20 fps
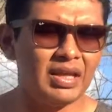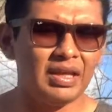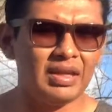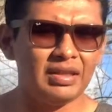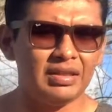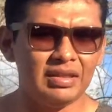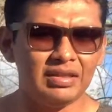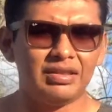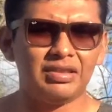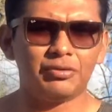
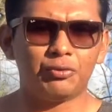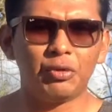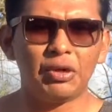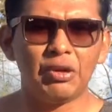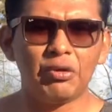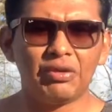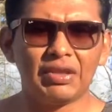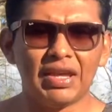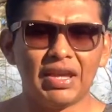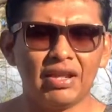this is really
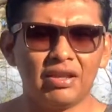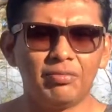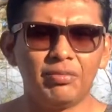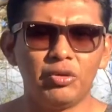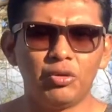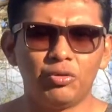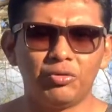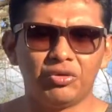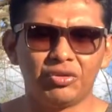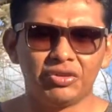going to help
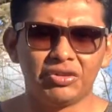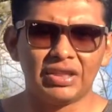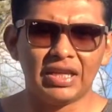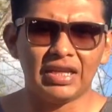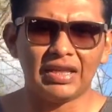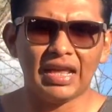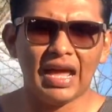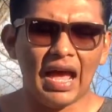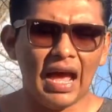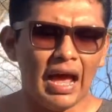you
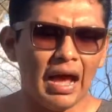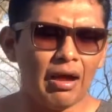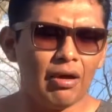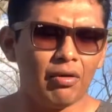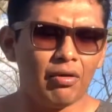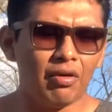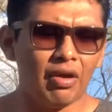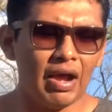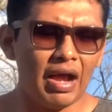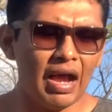understand
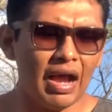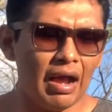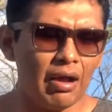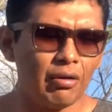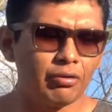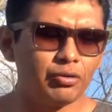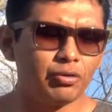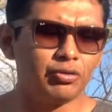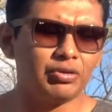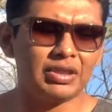how
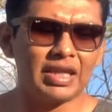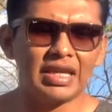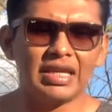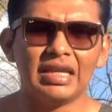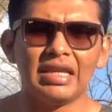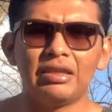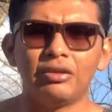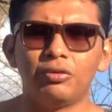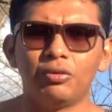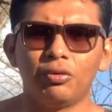to take
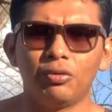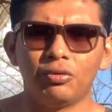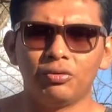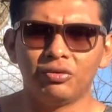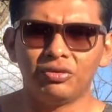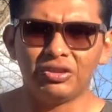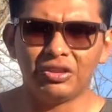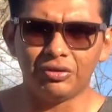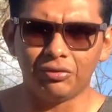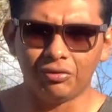into
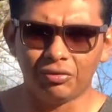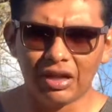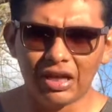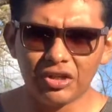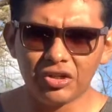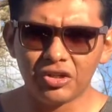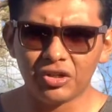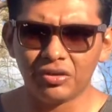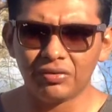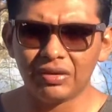
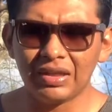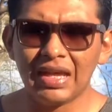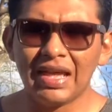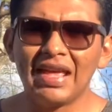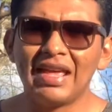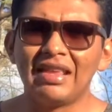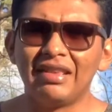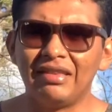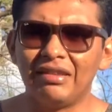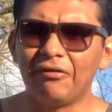consideration
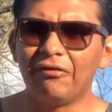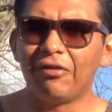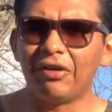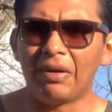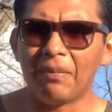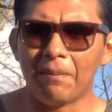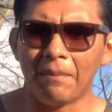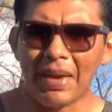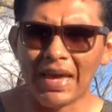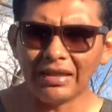
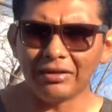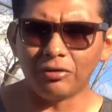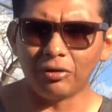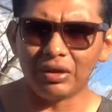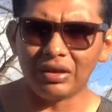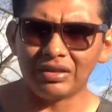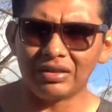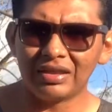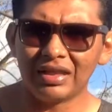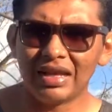different
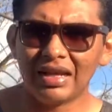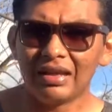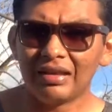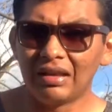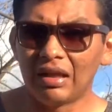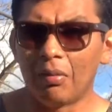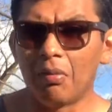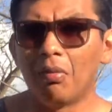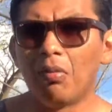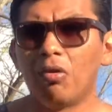metrics
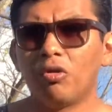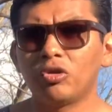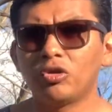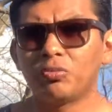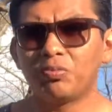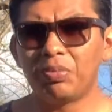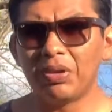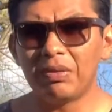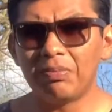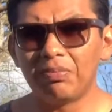that
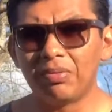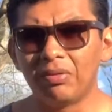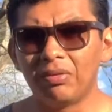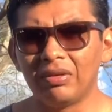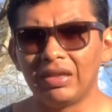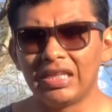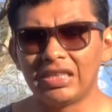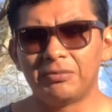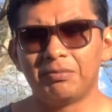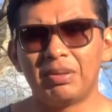most
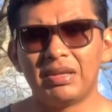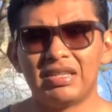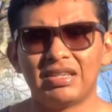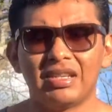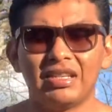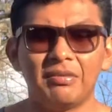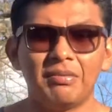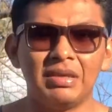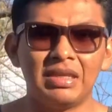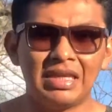people,
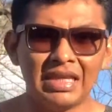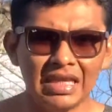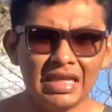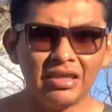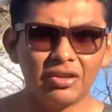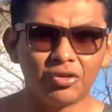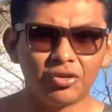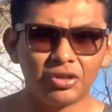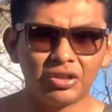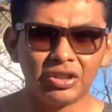especially
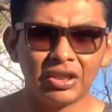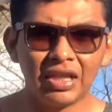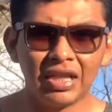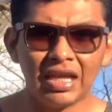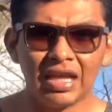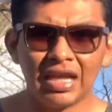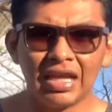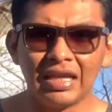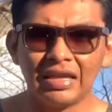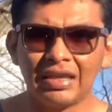beginners,
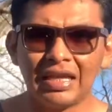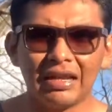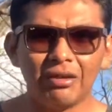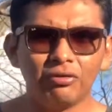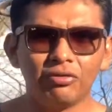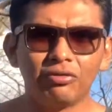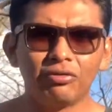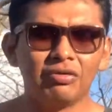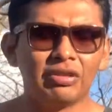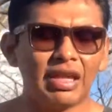they
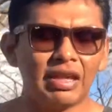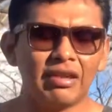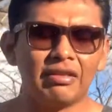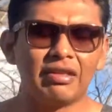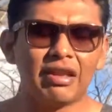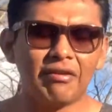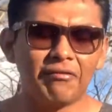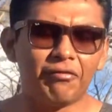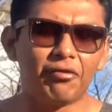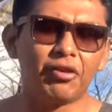
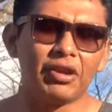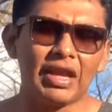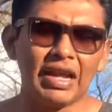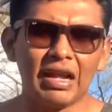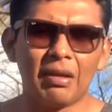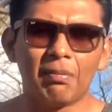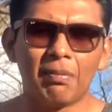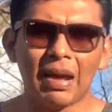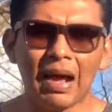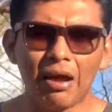forget
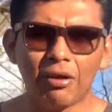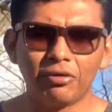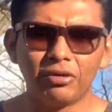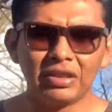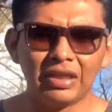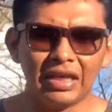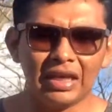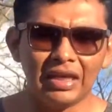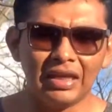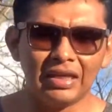about,
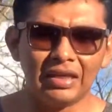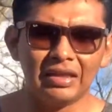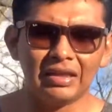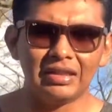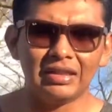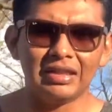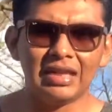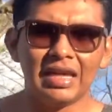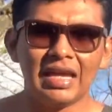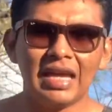
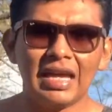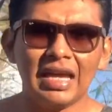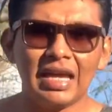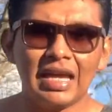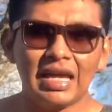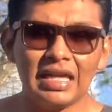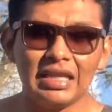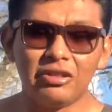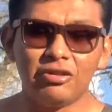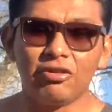and
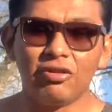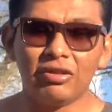it